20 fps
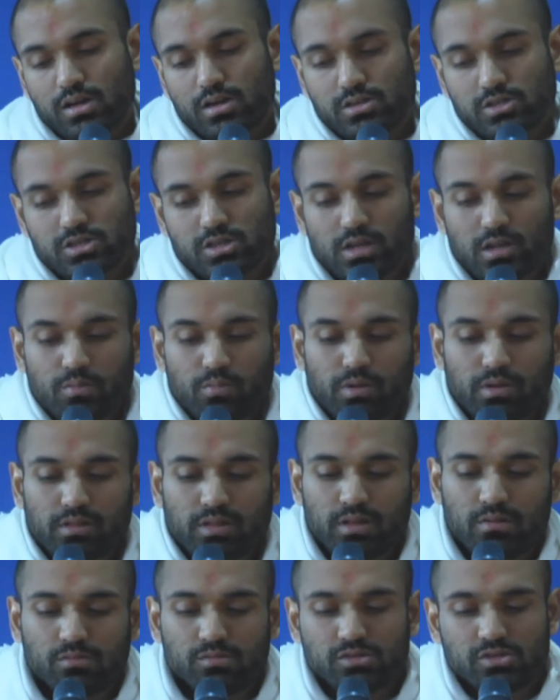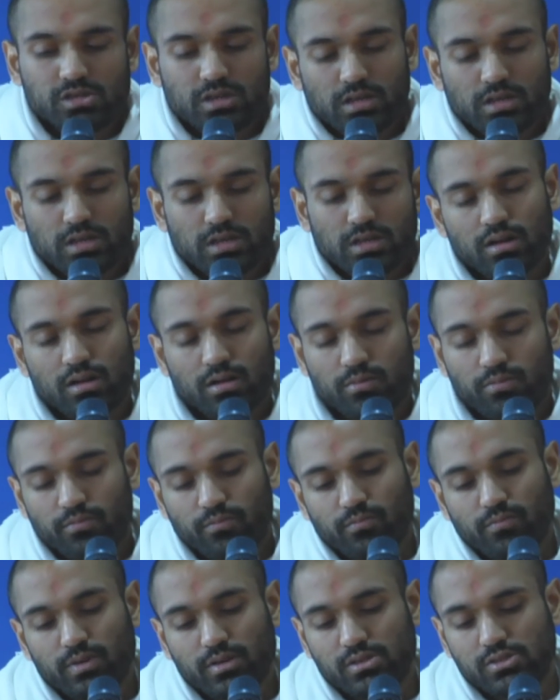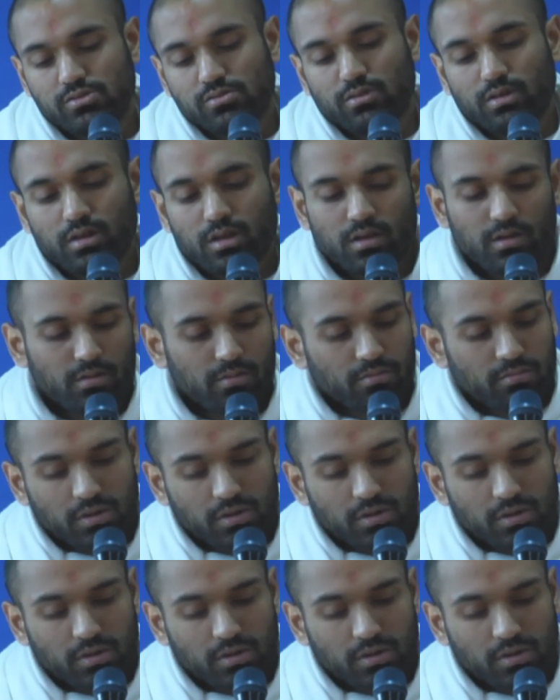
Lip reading: Shri Patim Shri Dharam Vishware